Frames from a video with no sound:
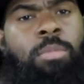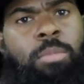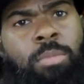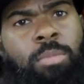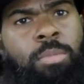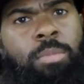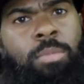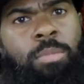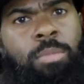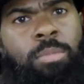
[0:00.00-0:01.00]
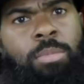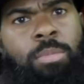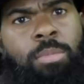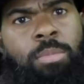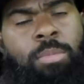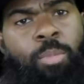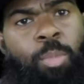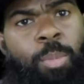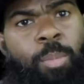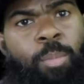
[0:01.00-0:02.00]

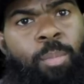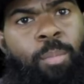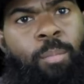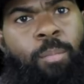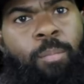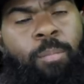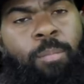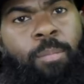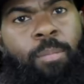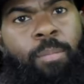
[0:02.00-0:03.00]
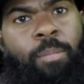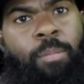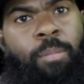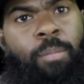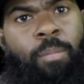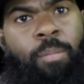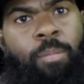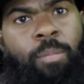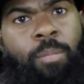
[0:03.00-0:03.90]
[no speech]